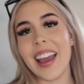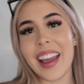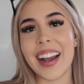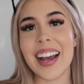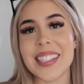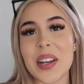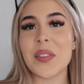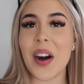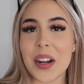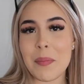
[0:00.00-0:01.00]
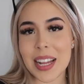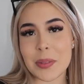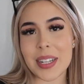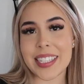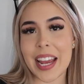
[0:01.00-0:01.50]
Hey guys, welcome back
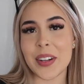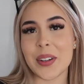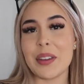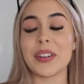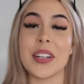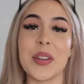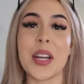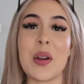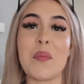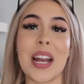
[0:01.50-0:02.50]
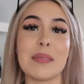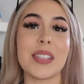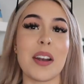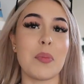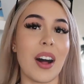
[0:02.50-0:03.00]
to my channel. If you're new here, my name is
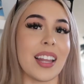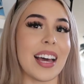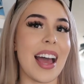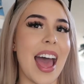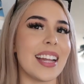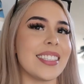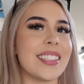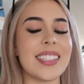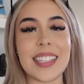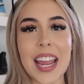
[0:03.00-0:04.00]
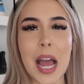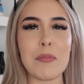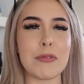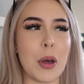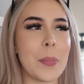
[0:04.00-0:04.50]
Ana Paula, and today
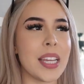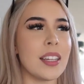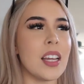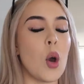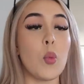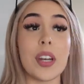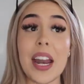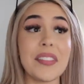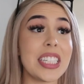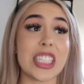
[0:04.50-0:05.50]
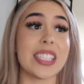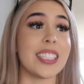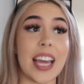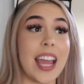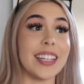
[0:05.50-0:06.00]
I'm filming, well, not even just
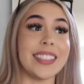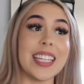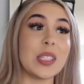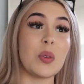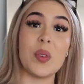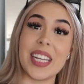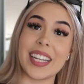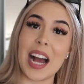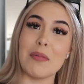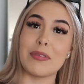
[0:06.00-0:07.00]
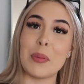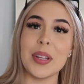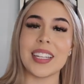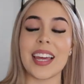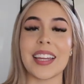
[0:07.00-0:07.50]
today, this week I'm
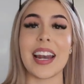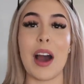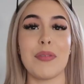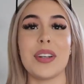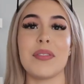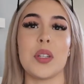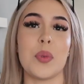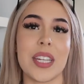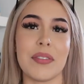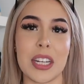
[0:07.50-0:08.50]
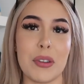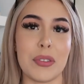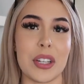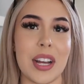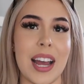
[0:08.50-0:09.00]
filming like an outfit of the week video
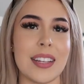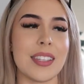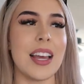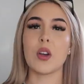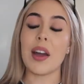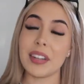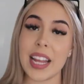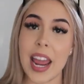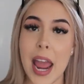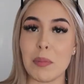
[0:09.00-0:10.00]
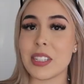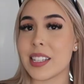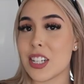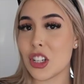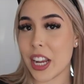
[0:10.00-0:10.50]
for you guys. So every day I'm just
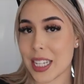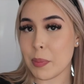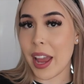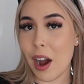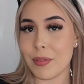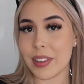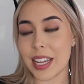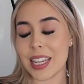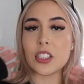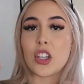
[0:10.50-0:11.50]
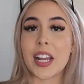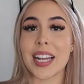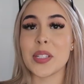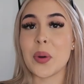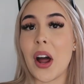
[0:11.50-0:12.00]
gonna show you guys my outfit, show you
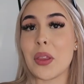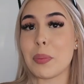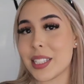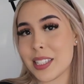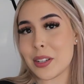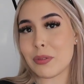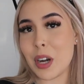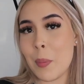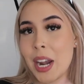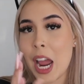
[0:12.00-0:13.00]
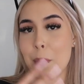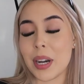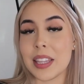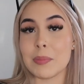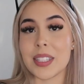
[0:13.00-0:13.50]
guys where all the pieces are from and how I
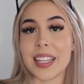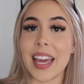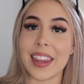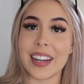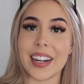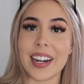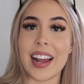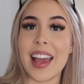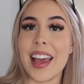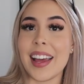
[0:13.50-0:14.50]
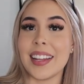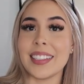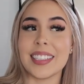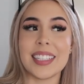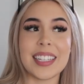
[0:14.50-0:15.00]
paired them together.
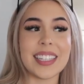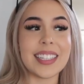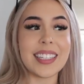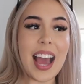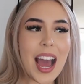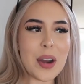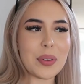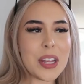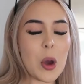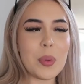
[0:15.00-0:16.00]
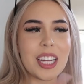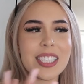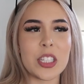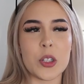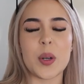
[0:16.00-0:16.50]
And yeah, I really hope you guys
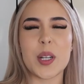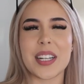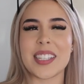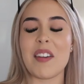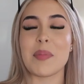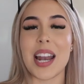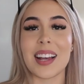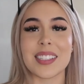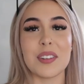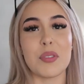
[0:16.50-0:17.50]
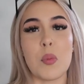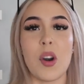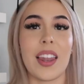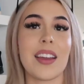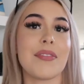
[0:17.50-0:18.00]
enjoyed. You guys have been asking for
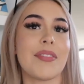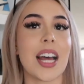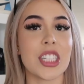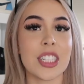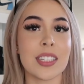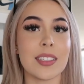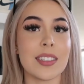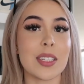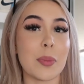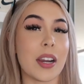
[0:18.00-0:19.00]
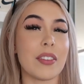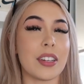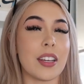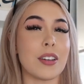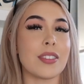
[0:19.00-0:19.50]
more like fashion inspired
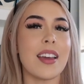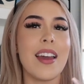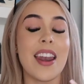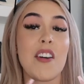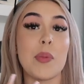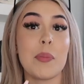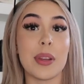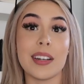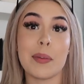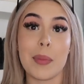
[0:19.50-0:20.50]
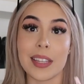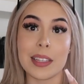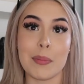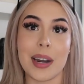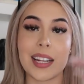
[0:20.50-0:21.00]
videos. I've been meaning to make
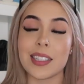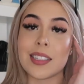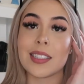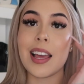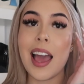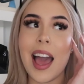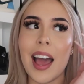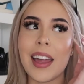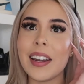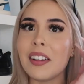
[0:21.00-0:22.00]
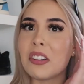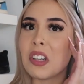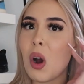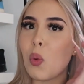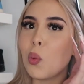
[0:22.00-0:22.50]
them, but I didn't
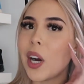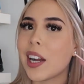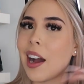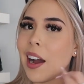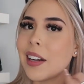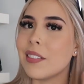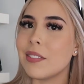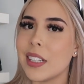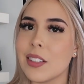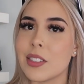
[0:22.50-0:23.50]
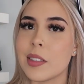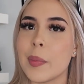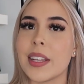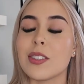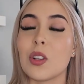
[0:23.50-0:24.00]
know what kind of videos to
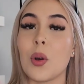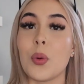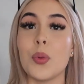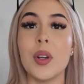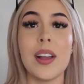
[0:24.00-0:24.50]
make, so